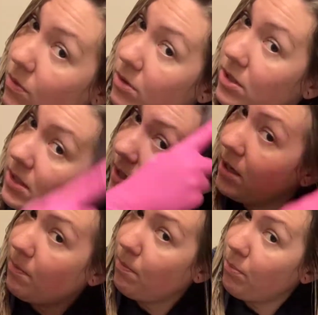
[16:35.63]
we're just gonna
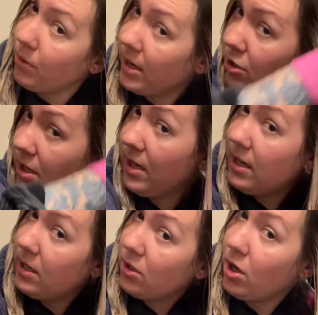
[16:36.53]
brush it
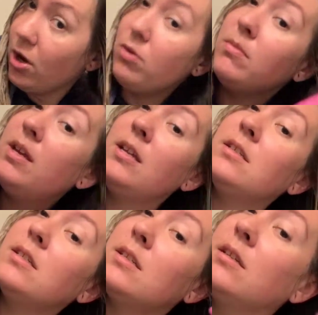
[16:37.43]
and comb it